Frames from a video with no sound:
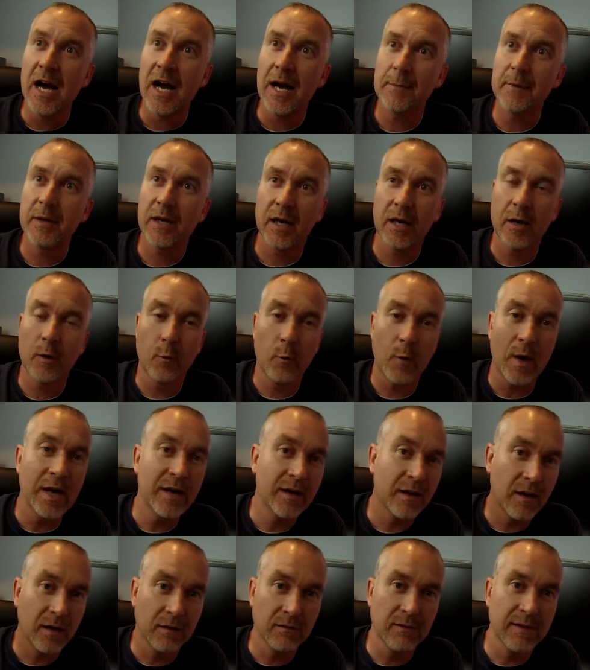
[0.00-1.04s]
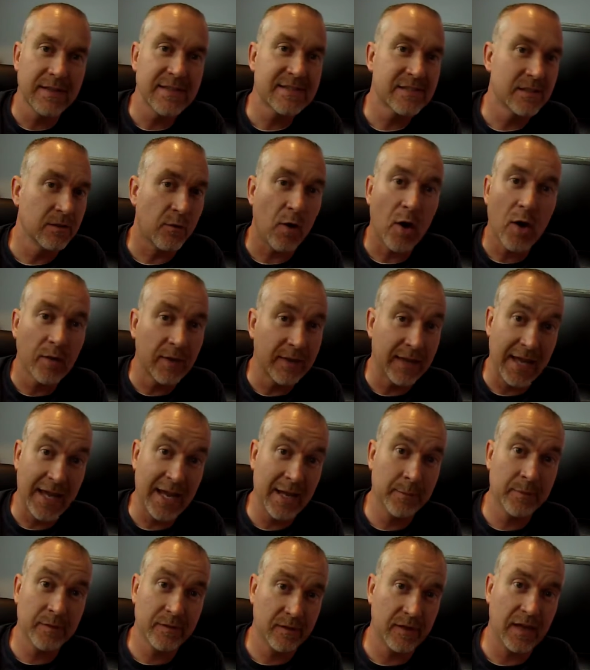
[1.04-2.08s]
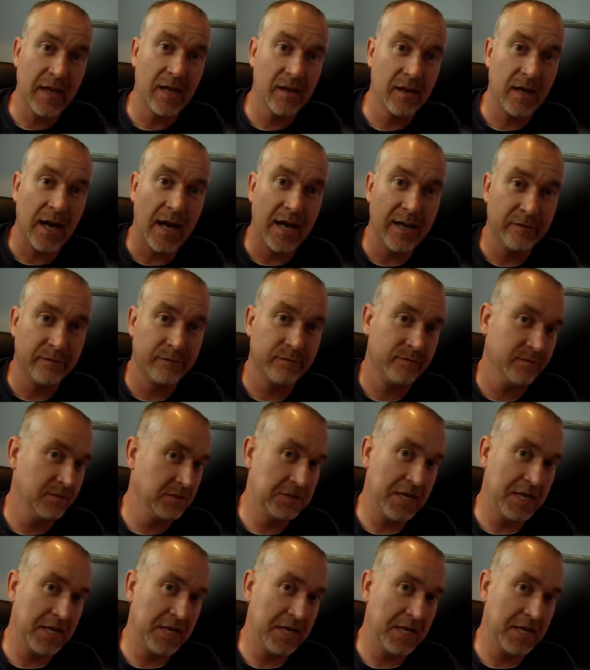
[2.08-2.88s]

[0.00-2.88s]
I'm going to run a list of all the games that I've